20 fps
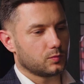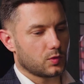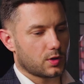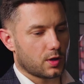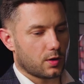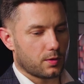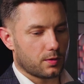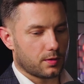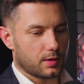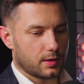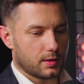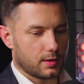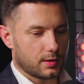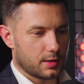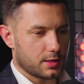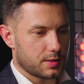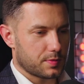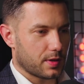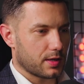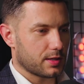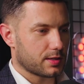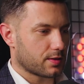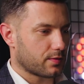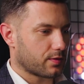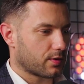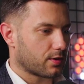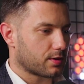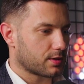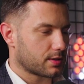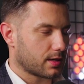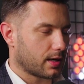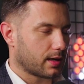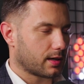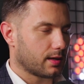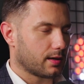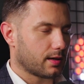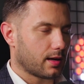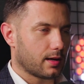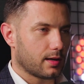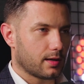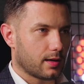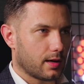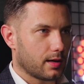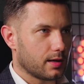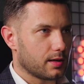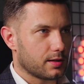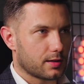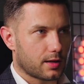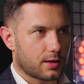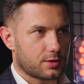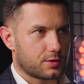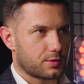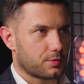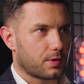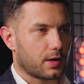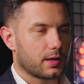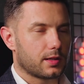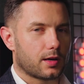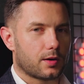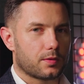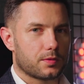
So displays, of course, like in any industry right now,